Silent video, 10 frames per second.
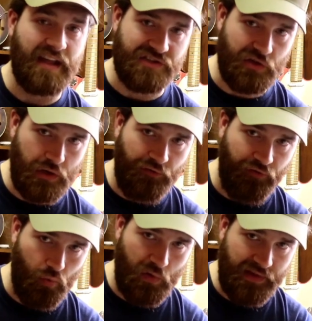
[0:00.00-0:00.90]
it's good
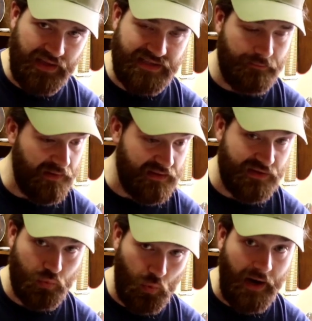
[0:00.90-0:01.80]
for really something
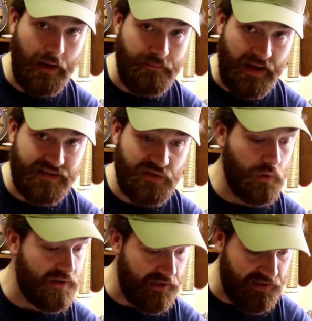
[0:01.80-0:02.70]
that's right up next
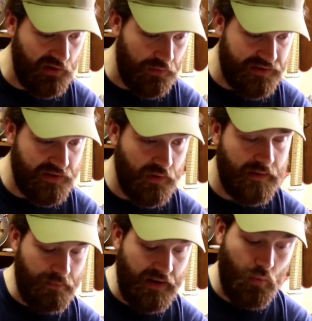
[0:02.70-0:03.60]
to it, that's close to
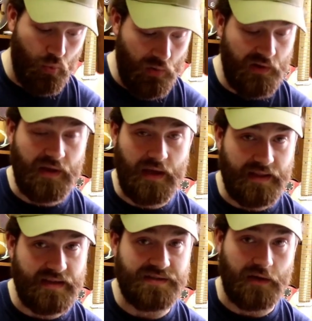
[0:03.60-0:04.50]
it. But
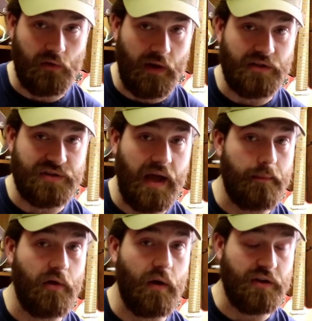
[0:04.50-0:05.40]
it does a great
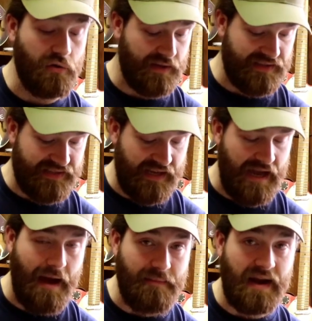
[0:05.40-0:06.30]
job. Though, and you can
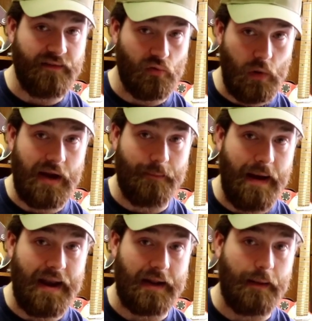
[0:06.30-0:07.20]
see I'm not even right up
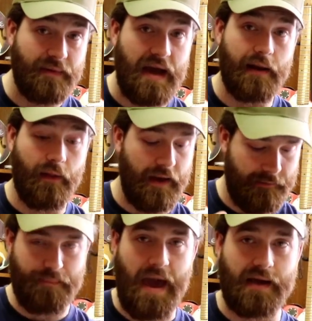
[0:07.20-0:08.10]
on it. I'm kind of
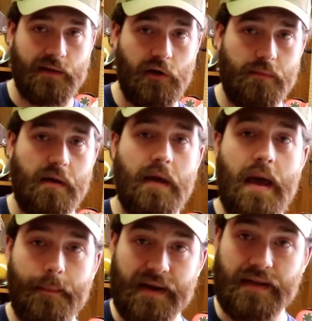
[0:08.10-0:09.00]
like back a little bit,
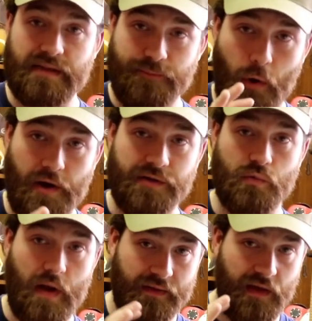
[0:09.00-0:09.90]
but it is pointed
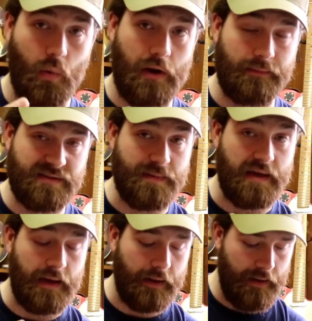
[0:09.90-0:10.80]
directly at where I'm
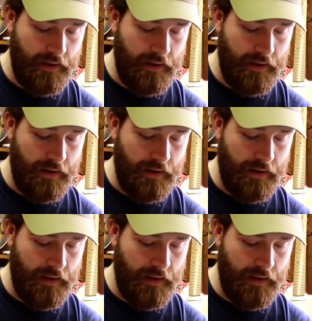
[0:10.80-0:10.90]
speaking.